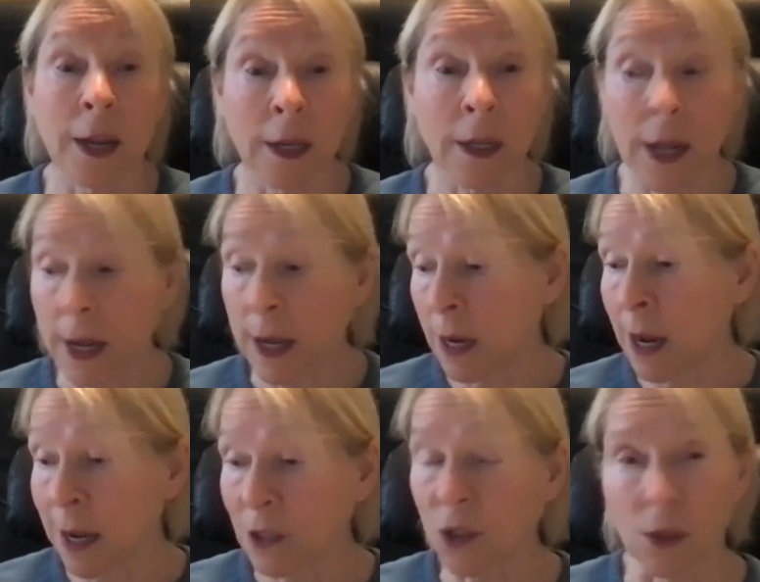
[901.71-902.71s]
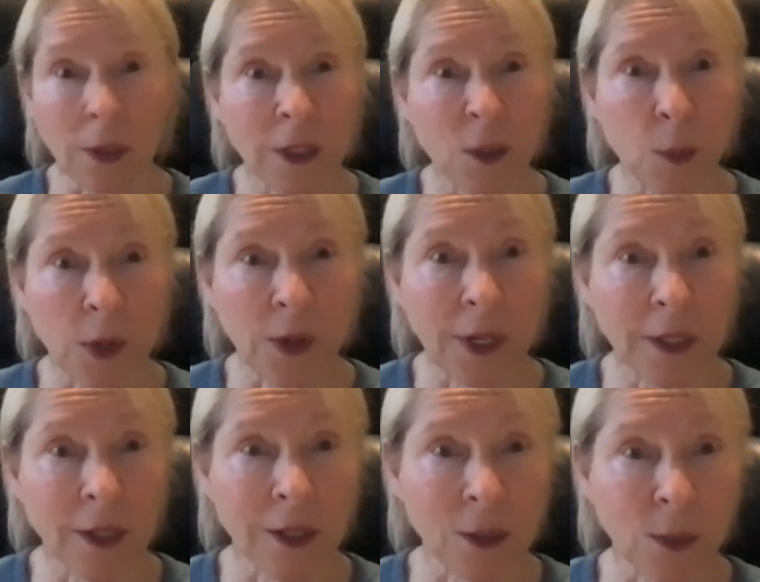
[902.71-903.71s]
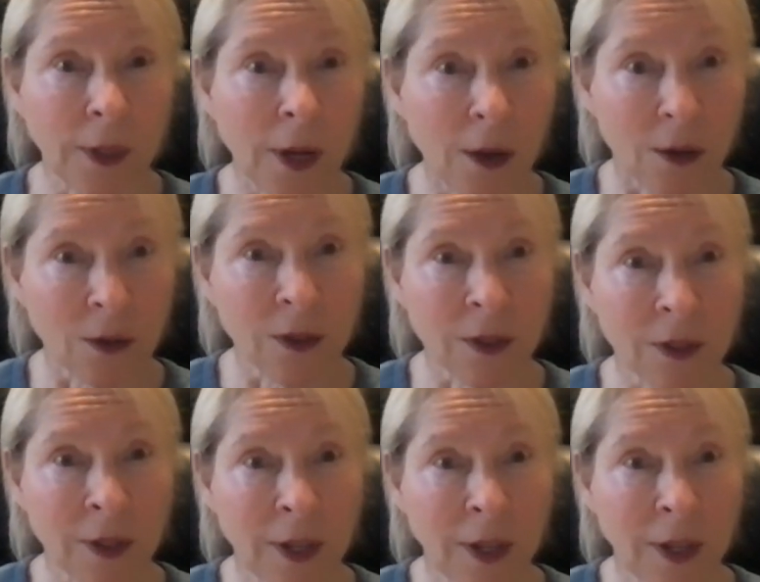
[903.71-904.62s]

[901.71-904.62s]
I had had actual experiences with ghosts.